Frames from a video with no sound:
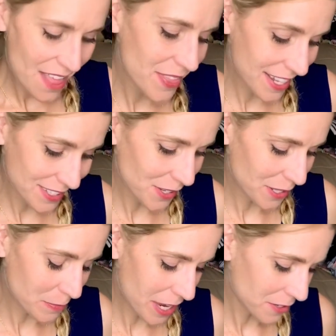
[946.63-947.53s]
And that's all
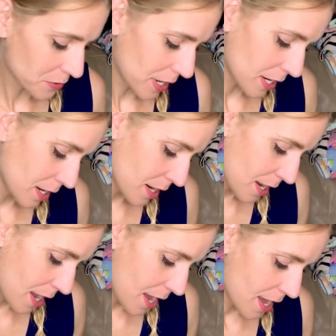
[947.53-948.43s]
that matters, right?
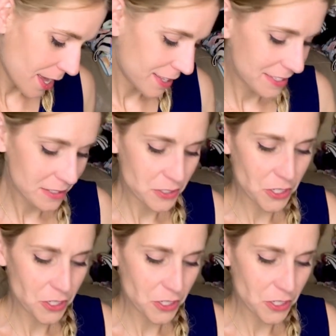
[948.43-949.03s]
Uh, this is